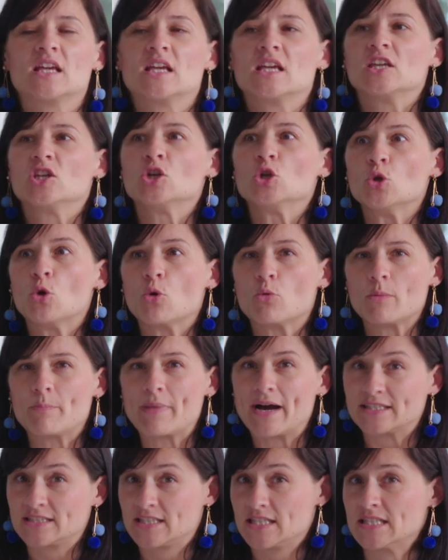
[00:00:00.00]
You know
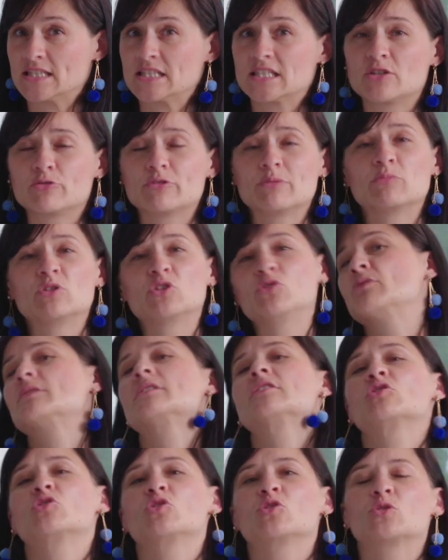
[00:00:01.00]
about history
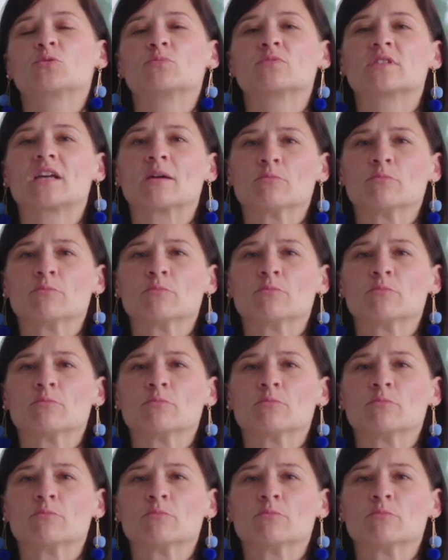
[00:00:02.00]
museums.